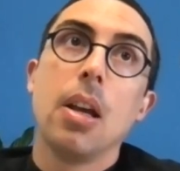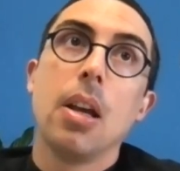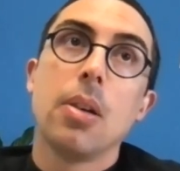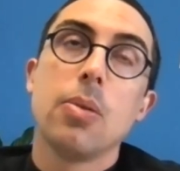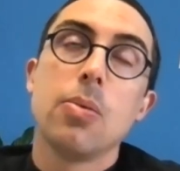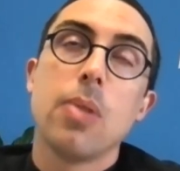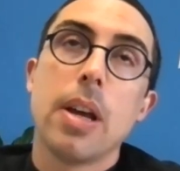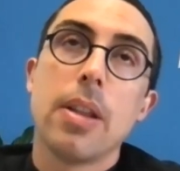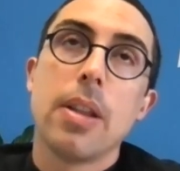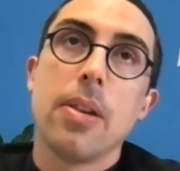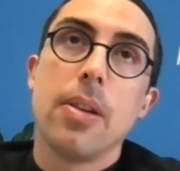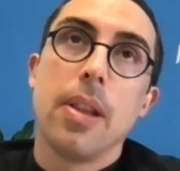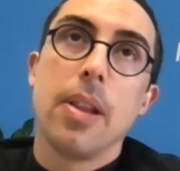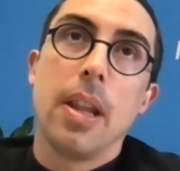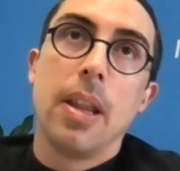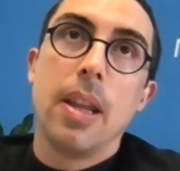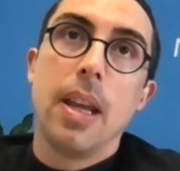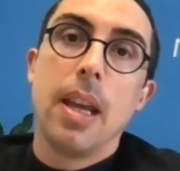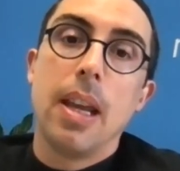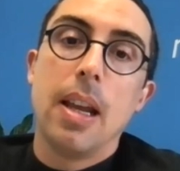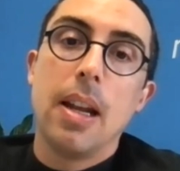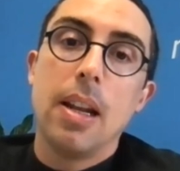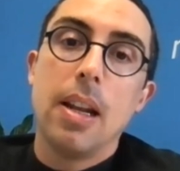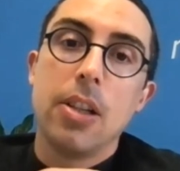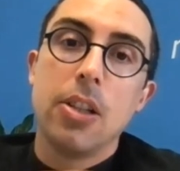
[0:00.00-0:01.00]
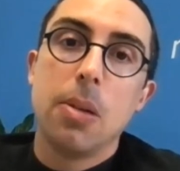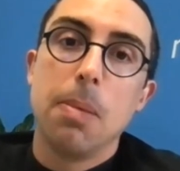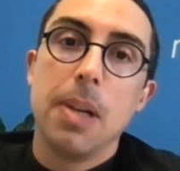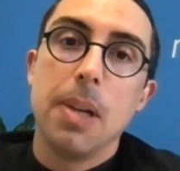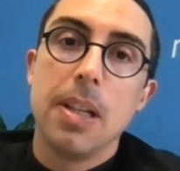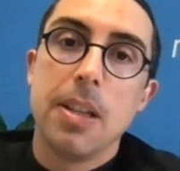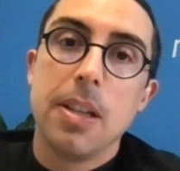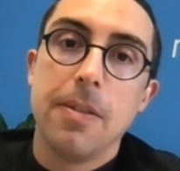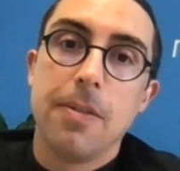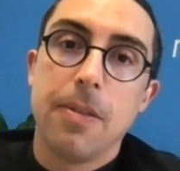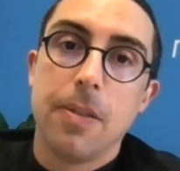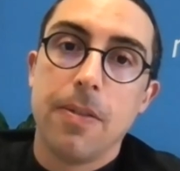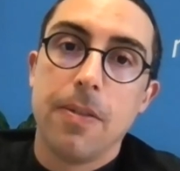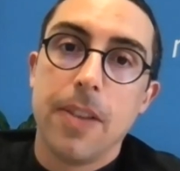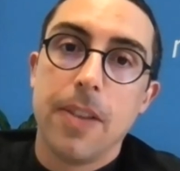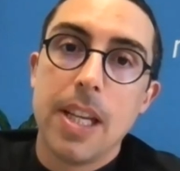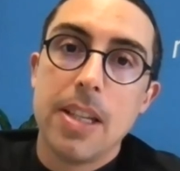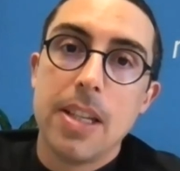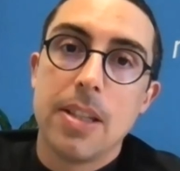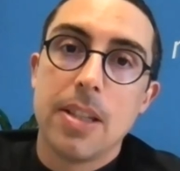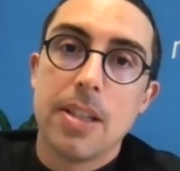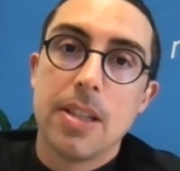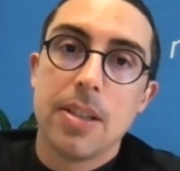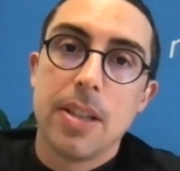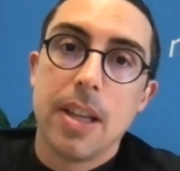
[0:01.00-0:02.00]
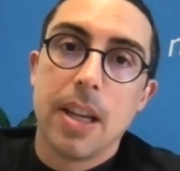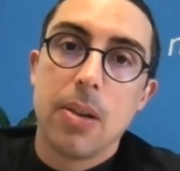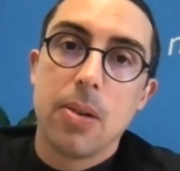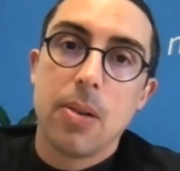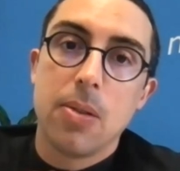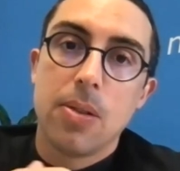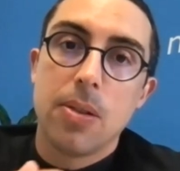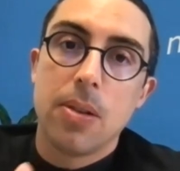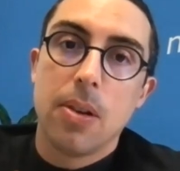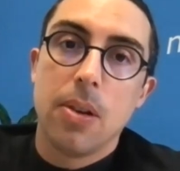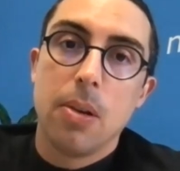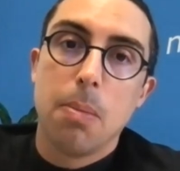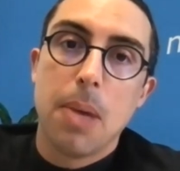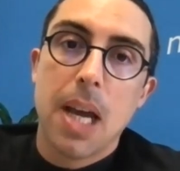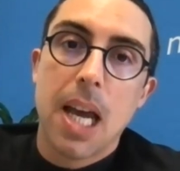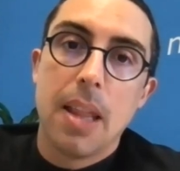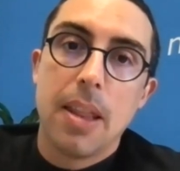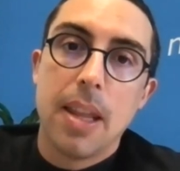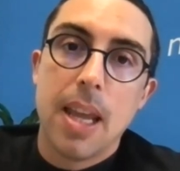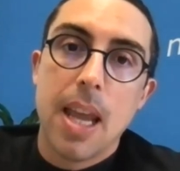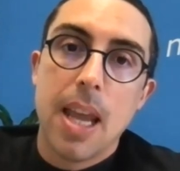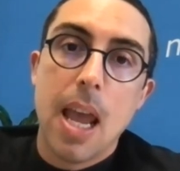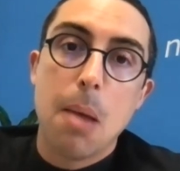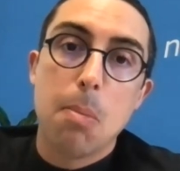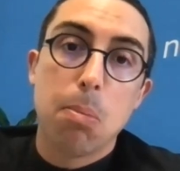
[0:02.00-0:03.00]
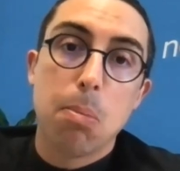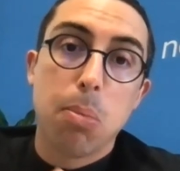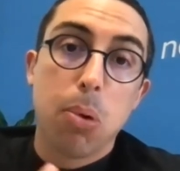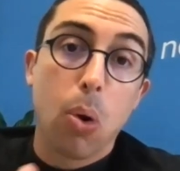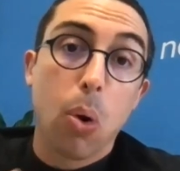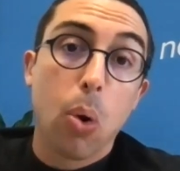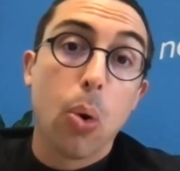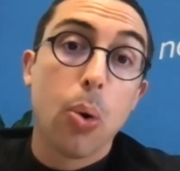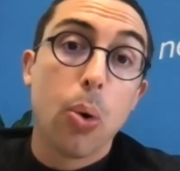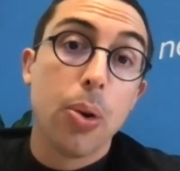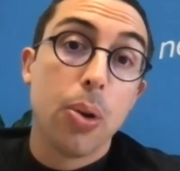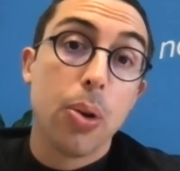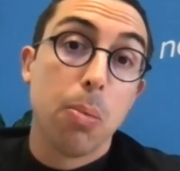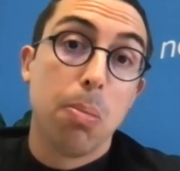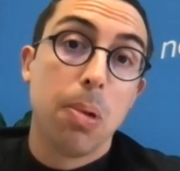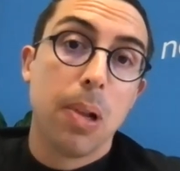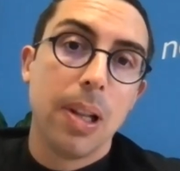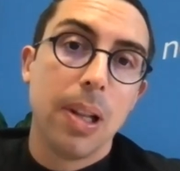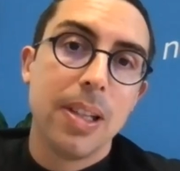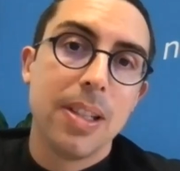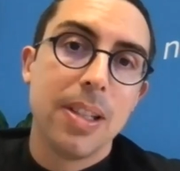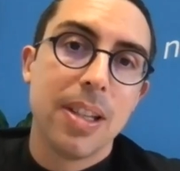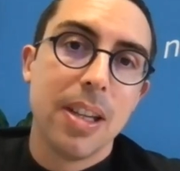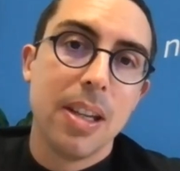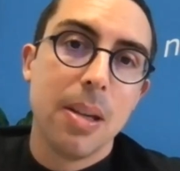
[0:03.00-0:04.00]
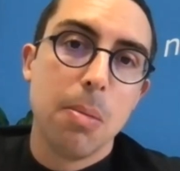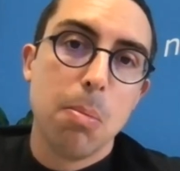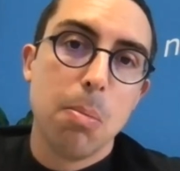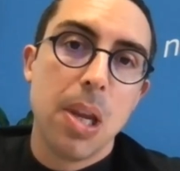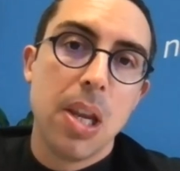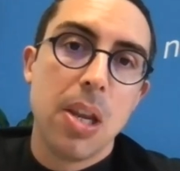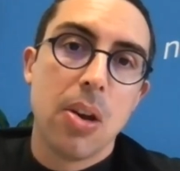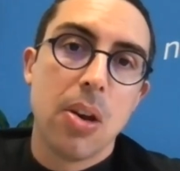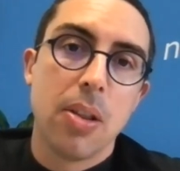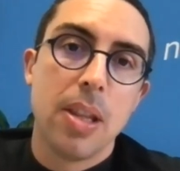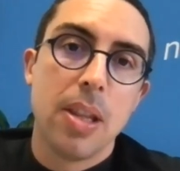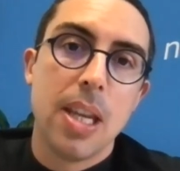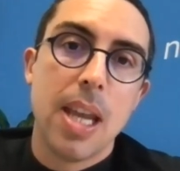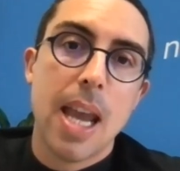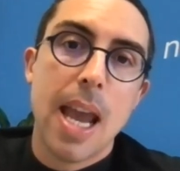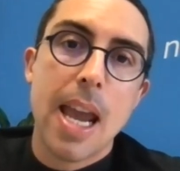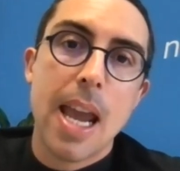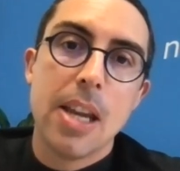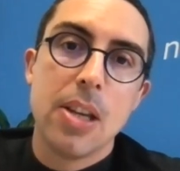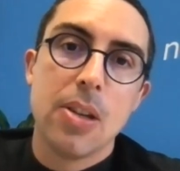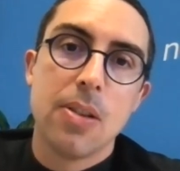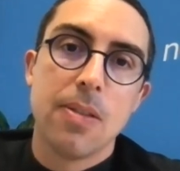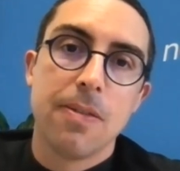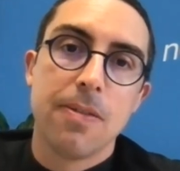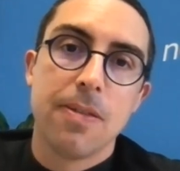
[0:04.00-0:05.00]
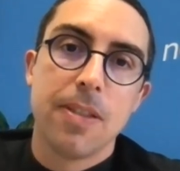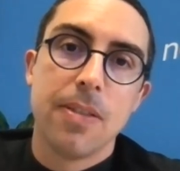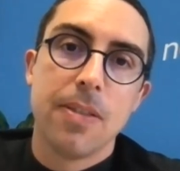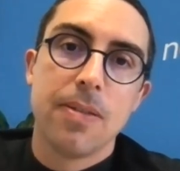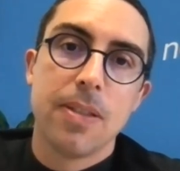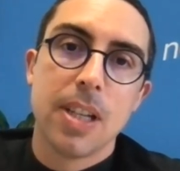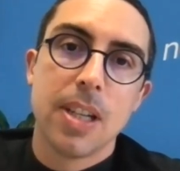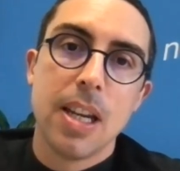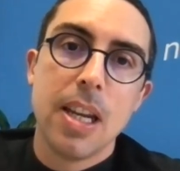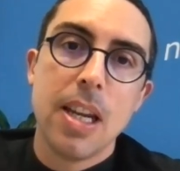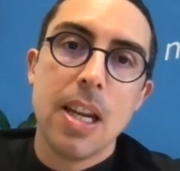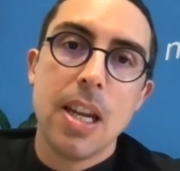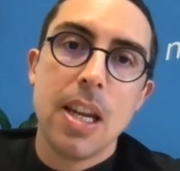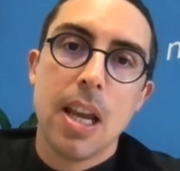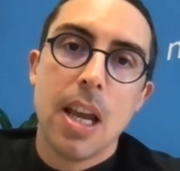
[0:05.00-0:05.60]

rather than their eligibility for visas, they're concerned about their employability beyond the age of 50.